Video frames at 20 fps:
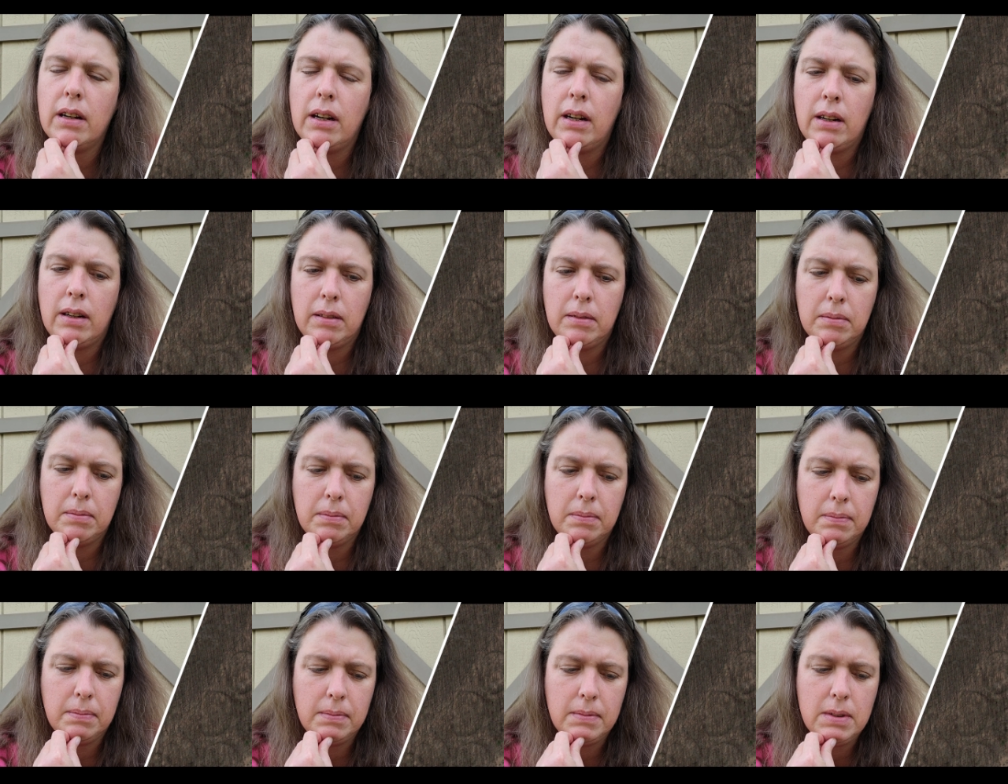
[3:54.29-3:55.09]

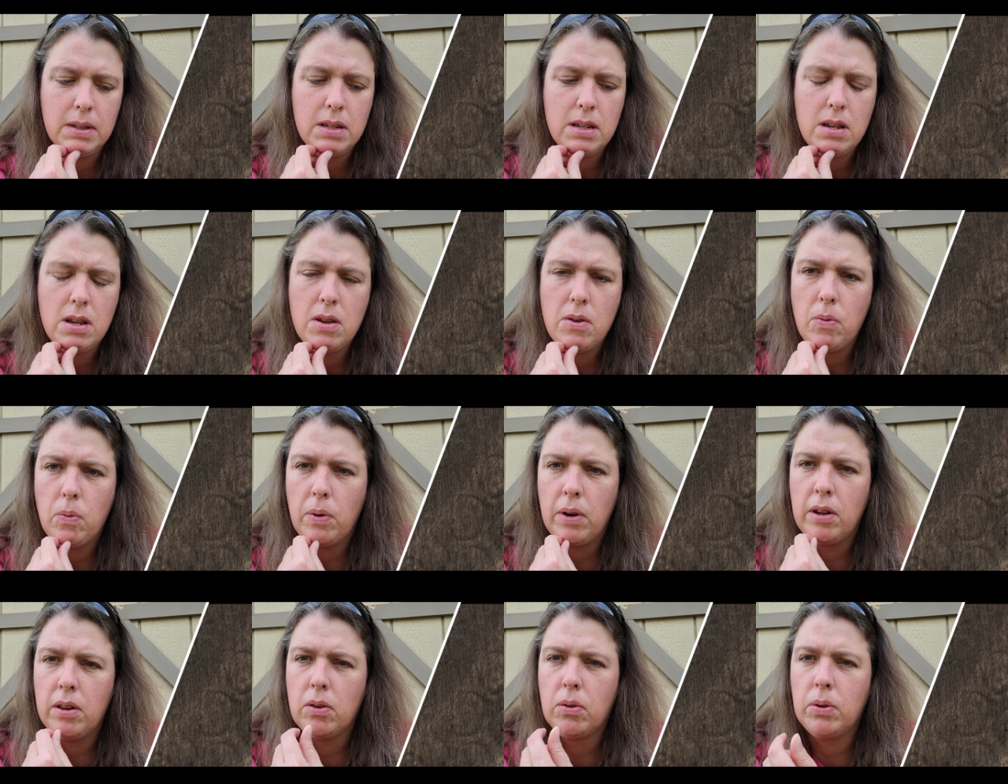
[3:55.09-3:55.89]
Um,
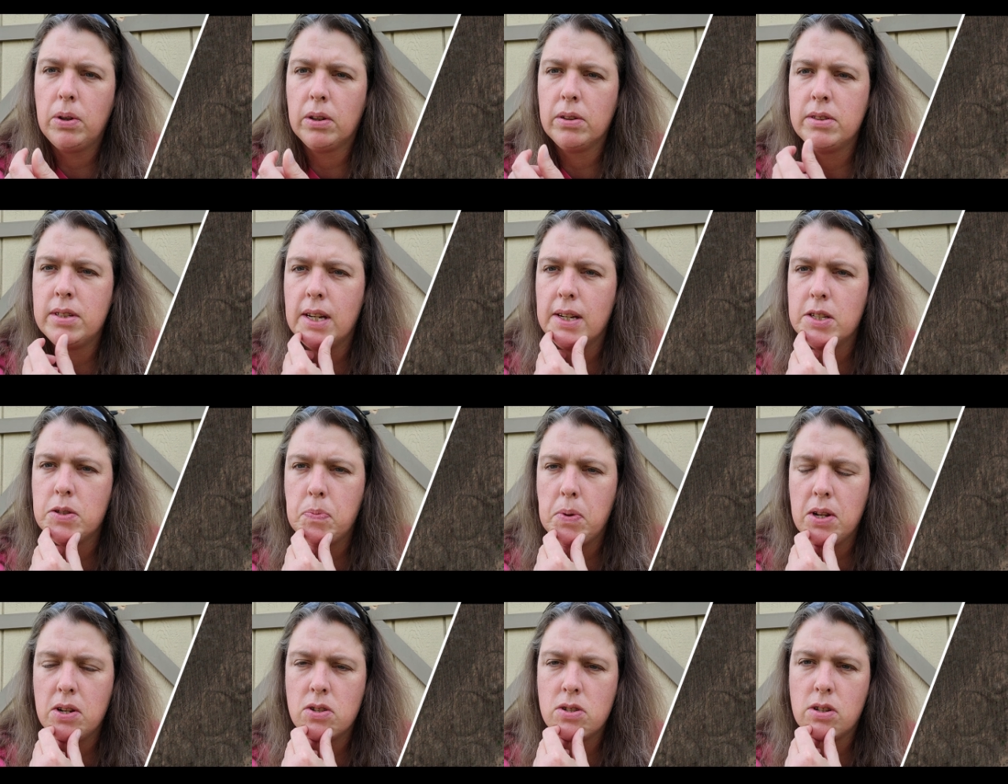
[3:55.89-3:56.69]
one of the oil tanks
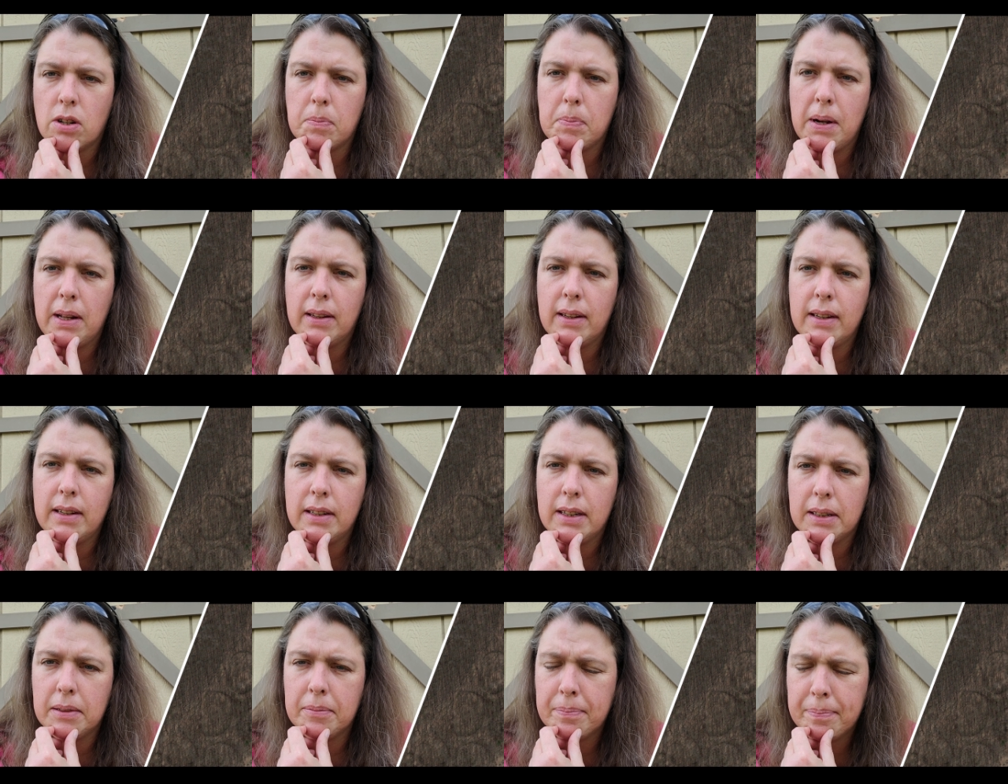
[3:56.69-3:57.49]
being struck by
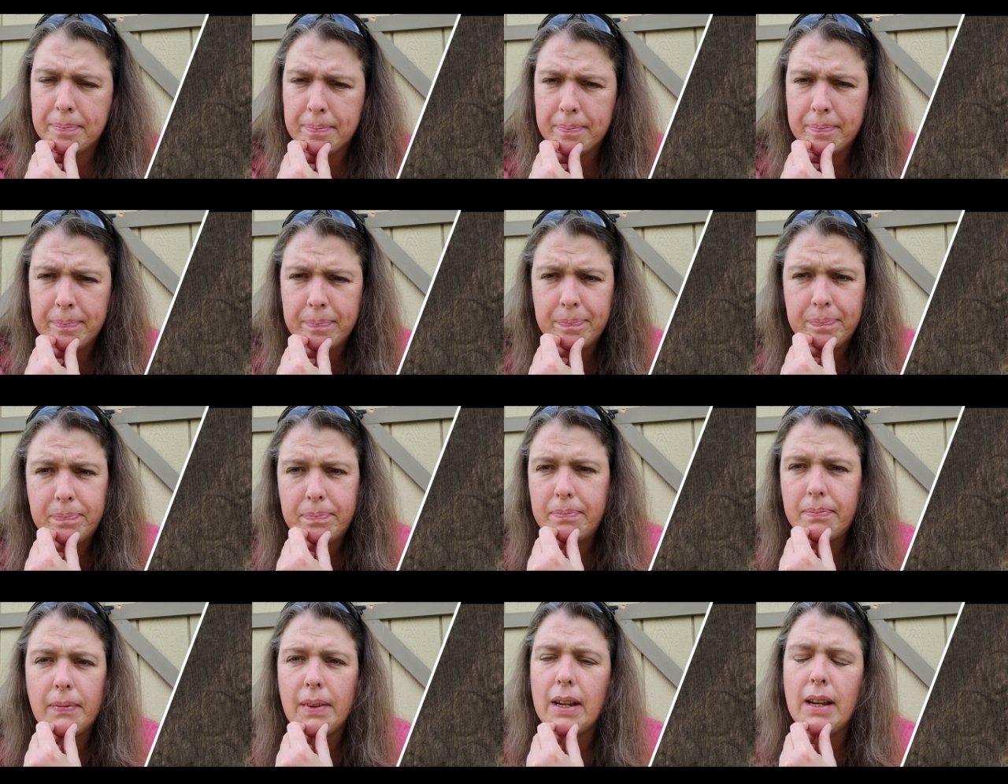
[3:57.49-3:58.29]
lightning.
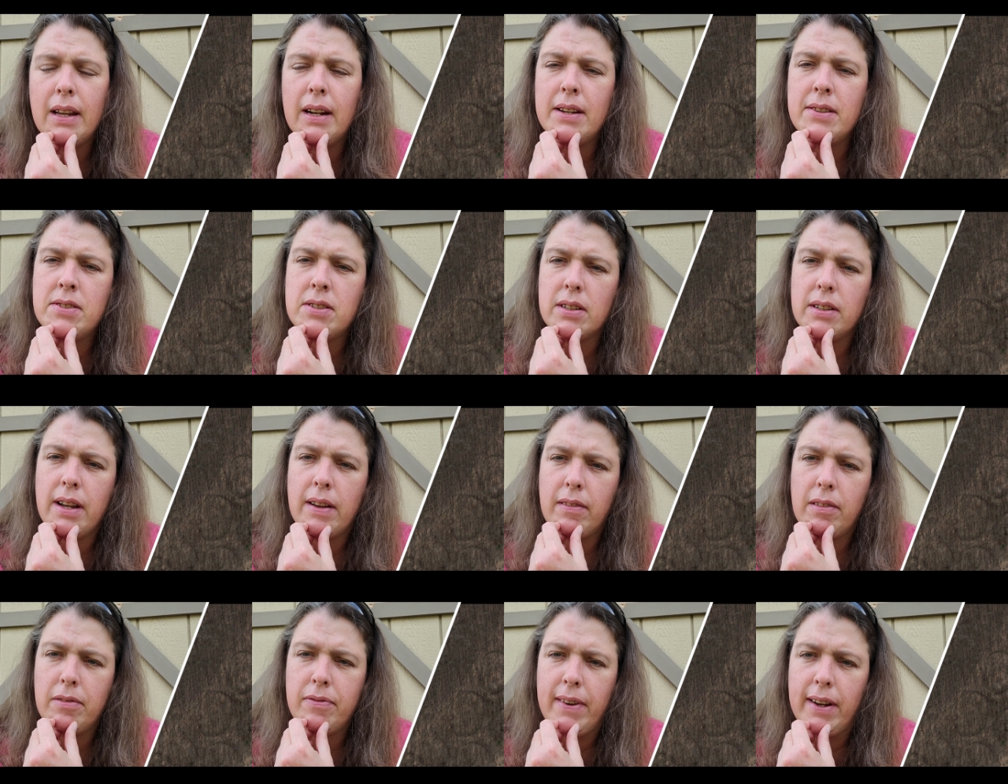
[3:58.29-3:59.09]
And I still
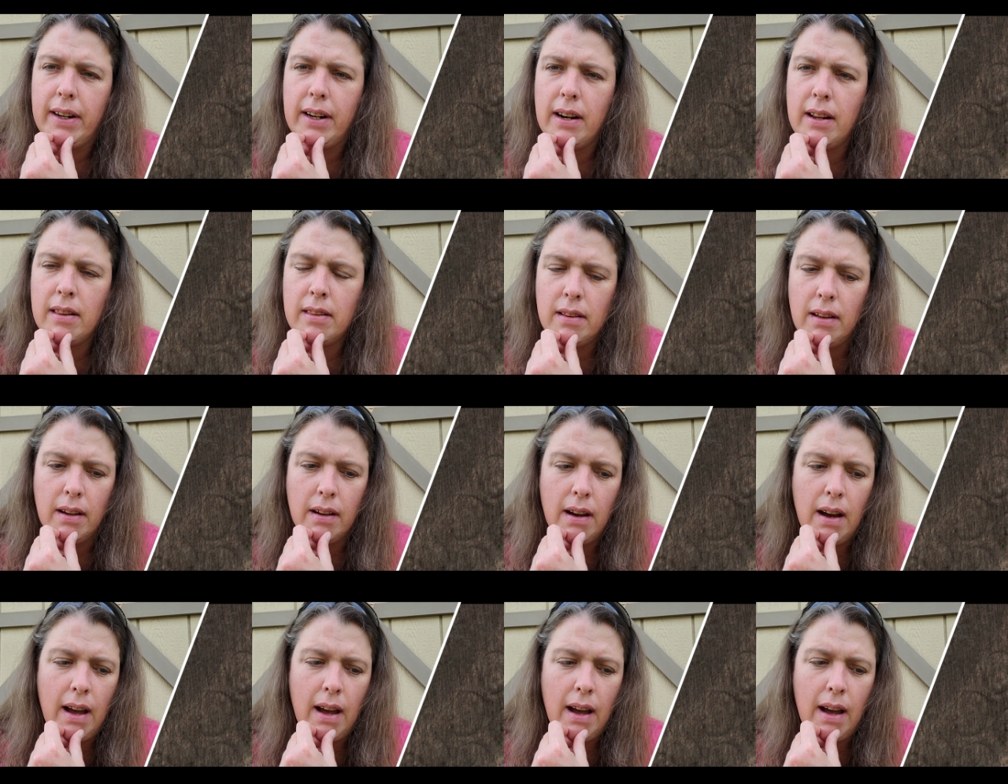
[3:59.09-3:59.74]
haven't found anything.